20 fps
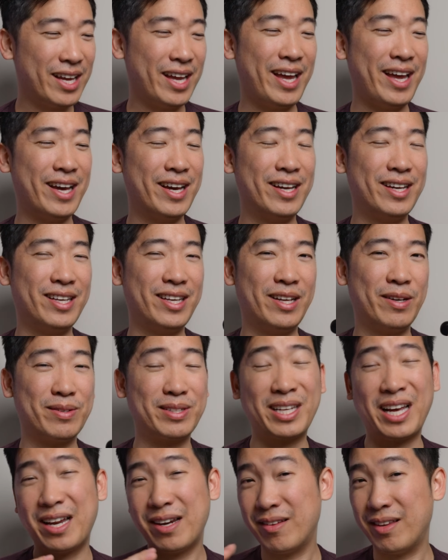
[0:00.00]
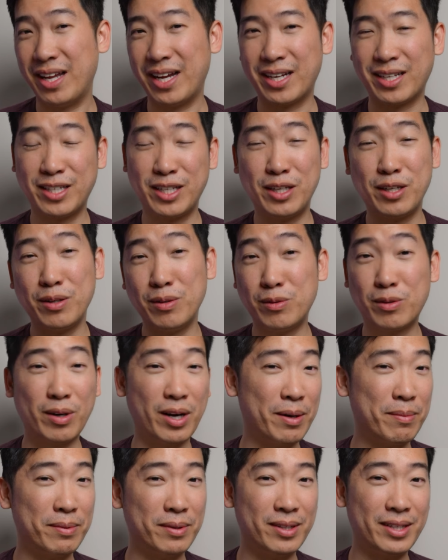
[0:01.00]
And it was kind of like too
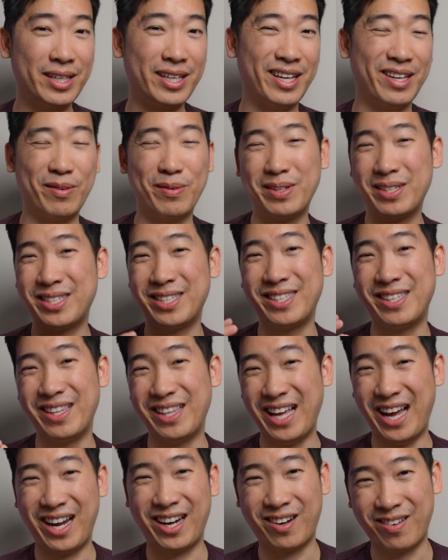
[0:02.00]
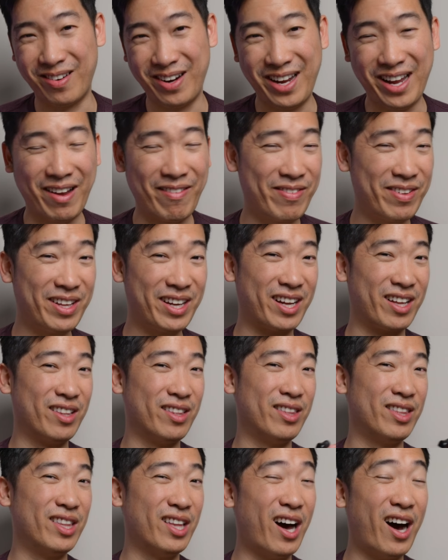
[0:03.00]
trebly. It wasn't that great. I feel like a
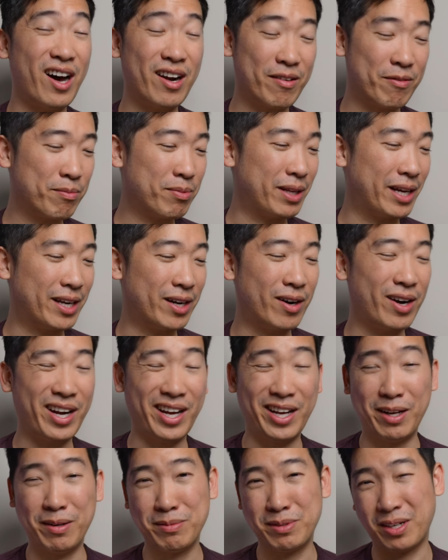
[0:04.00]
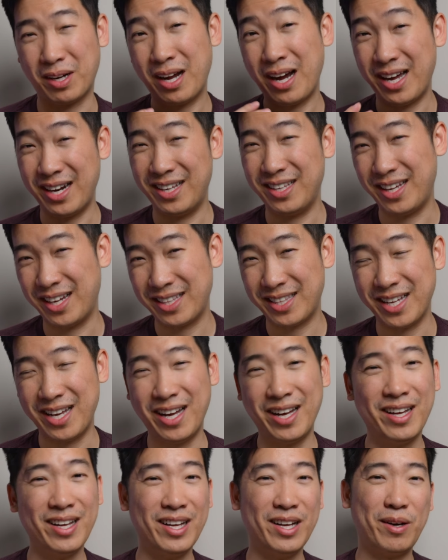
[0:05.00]
lot of planar IEMs are kind of like
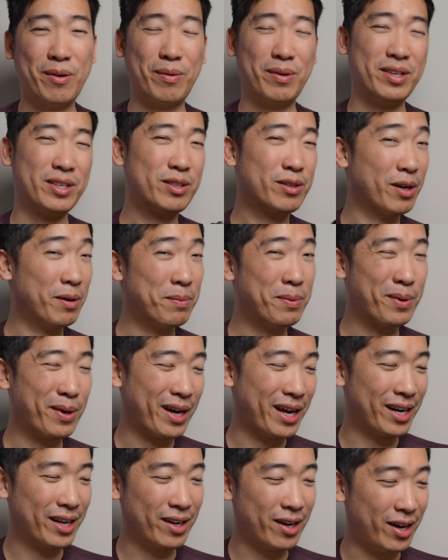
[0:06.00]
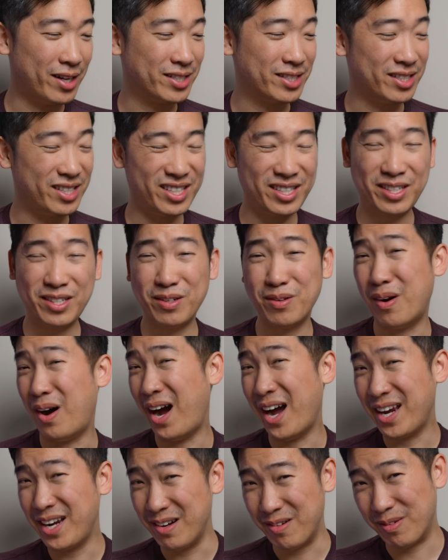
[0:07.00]
that, where the treble kind of caused an issue.
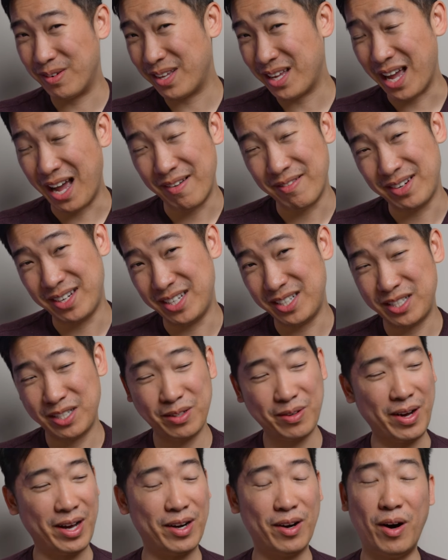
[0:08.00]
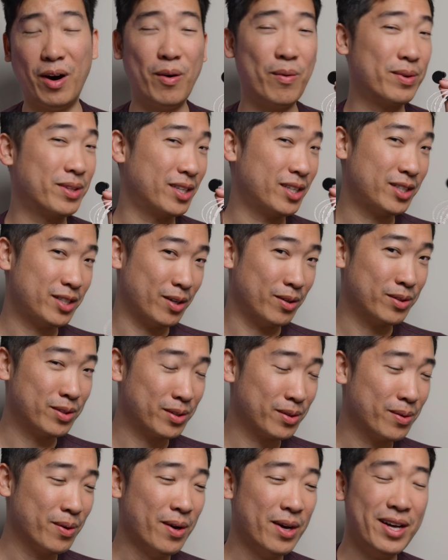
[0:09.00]
I didn't really have an issue at all with the
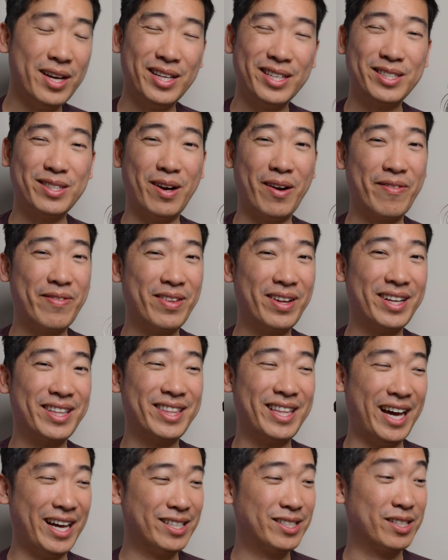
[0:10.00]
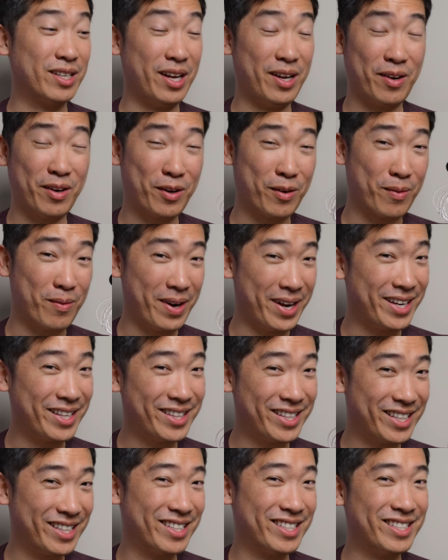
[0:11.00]
Shozy. So I feel like that's a great
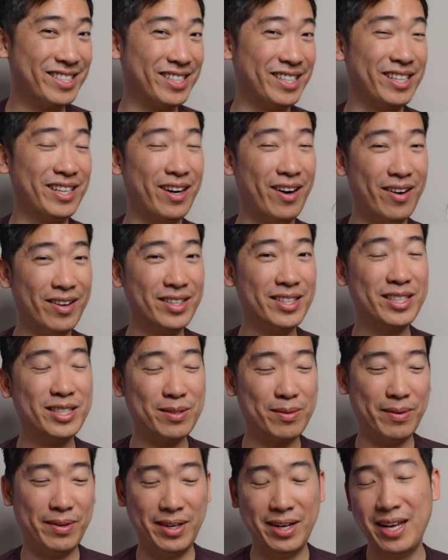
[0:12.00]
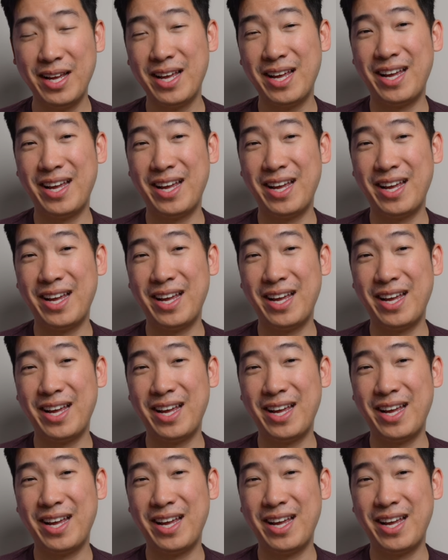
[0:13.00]
thing to see on this one.